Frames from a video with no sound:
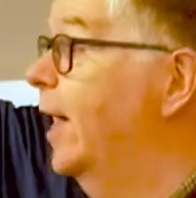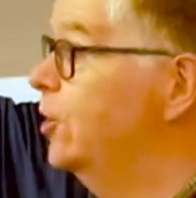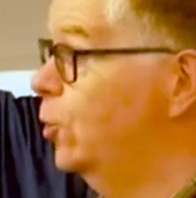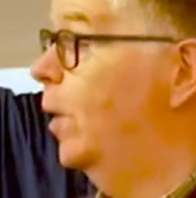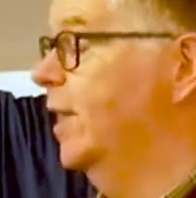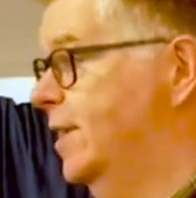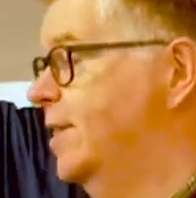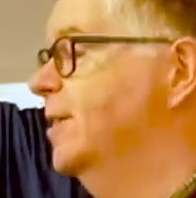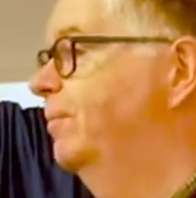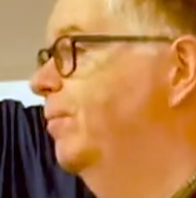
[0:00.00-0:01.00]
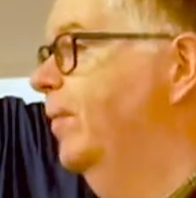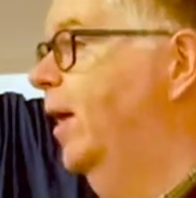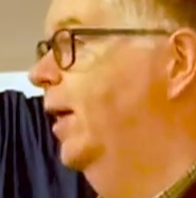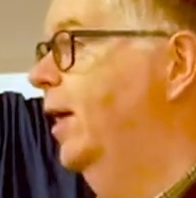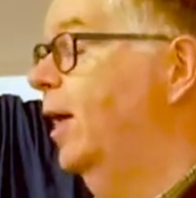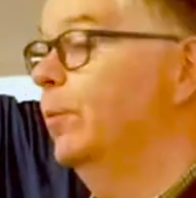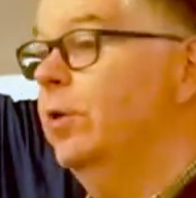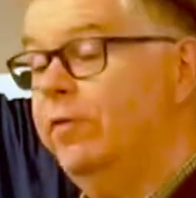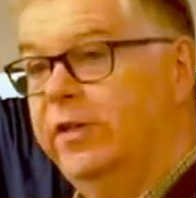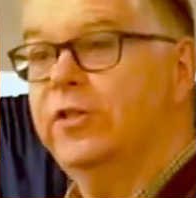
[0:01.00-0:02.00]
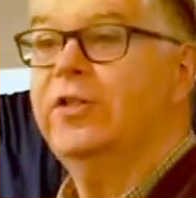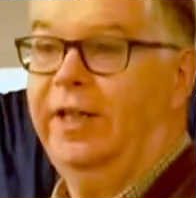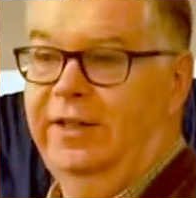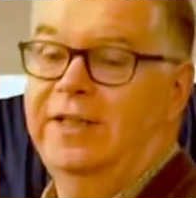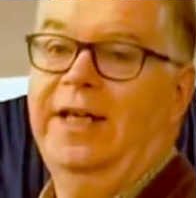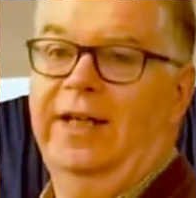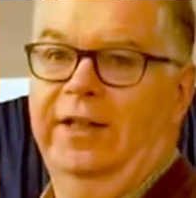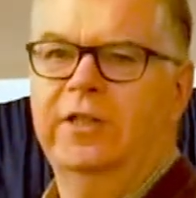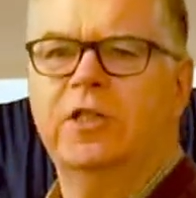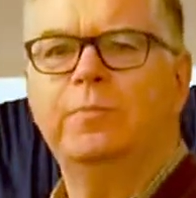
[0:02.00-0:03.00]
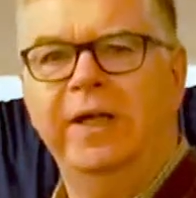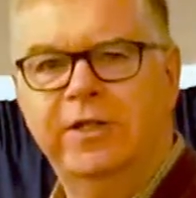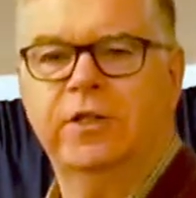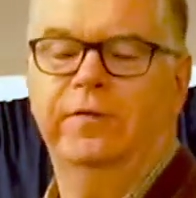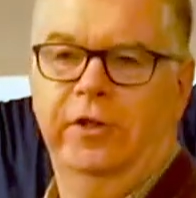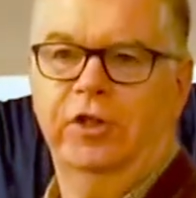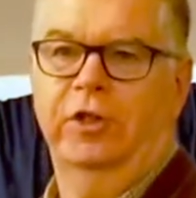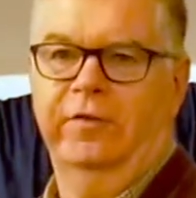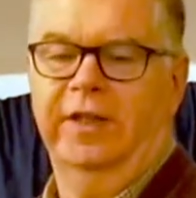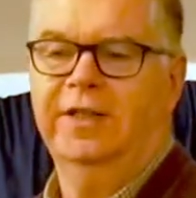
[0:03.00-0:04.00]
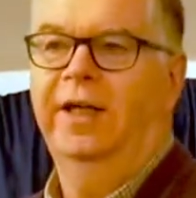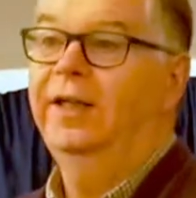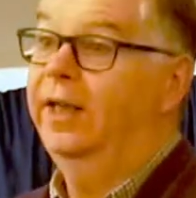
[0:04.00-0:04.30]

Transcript: and twice. And we've read the second telling. This is Peter's version of it.